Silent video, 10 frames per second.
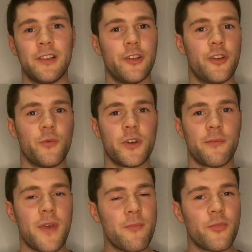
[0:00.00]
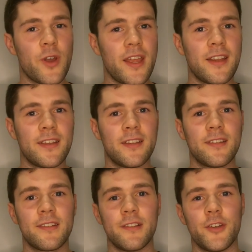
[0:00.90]
learn what a membrane
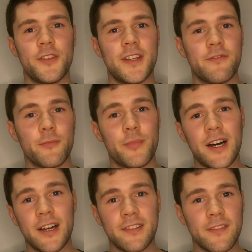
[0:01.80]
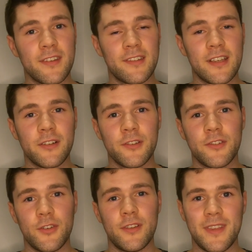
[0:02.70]
is, learn the different parts of the cell.
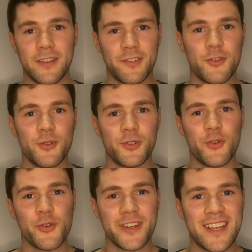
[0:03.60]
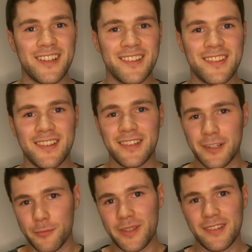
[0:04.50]
So things called organelles, the
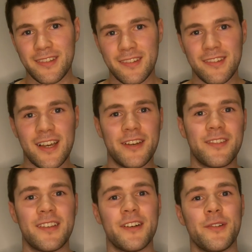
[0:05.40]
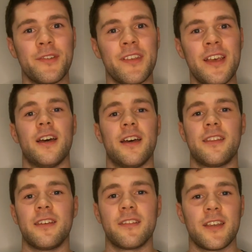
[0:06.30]
little bits inside of cells,
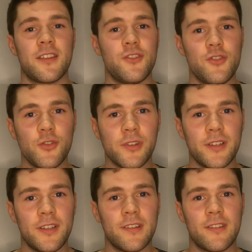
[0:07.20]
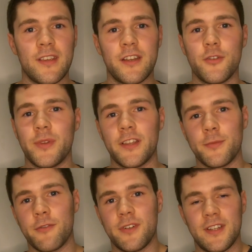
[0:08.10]
things like the nucleus, the
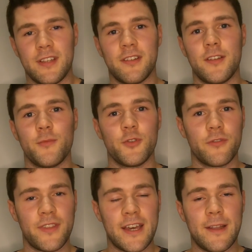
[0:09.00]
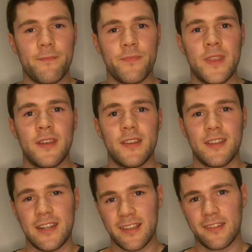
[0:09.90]
endoplasmic reticulum, all of that.
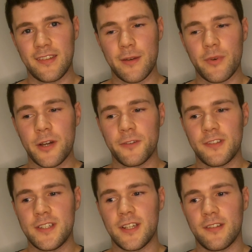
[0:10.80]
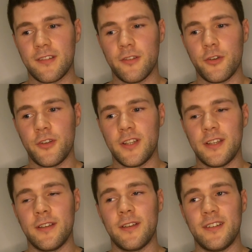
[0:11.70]
The next step, I would suggest
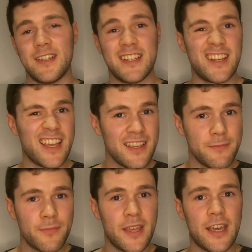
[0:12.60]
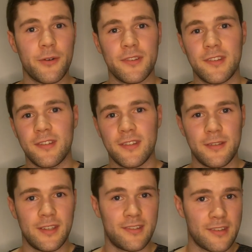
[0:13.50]
learning DNA, how it's
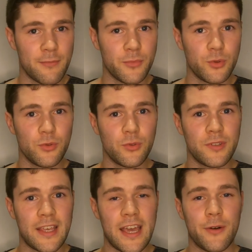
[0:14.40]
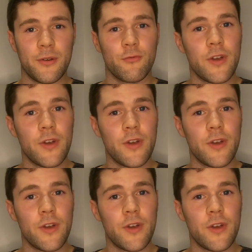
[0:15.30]
assembled, how it